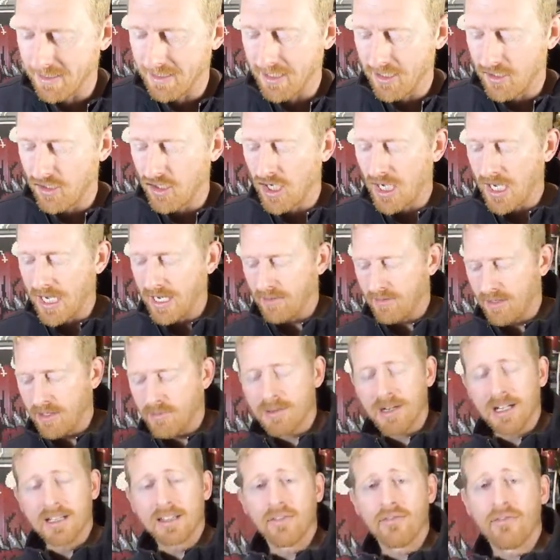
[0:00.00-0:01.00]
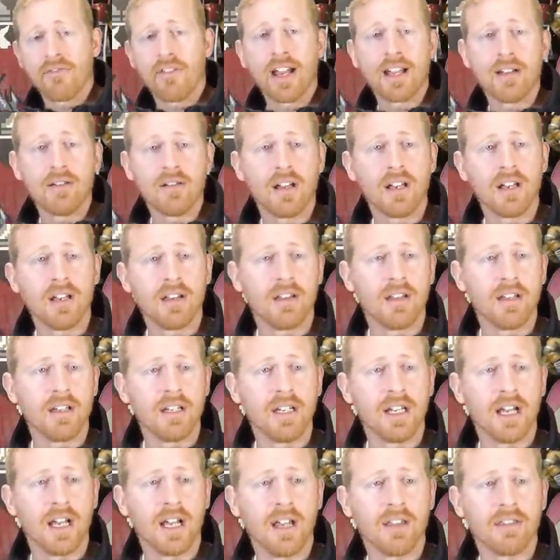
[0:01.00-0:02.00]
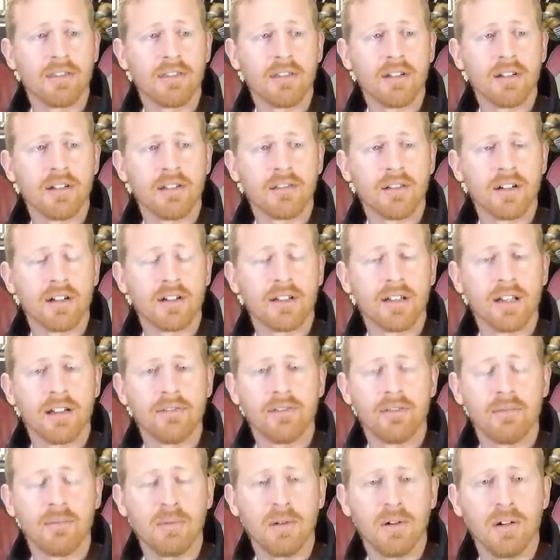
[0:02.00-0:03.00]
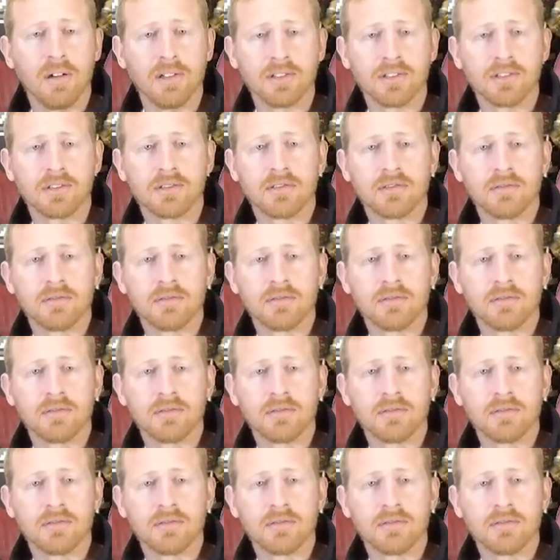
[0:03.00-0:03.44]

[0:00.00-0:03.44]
the chair. You're about to fight the third level boss.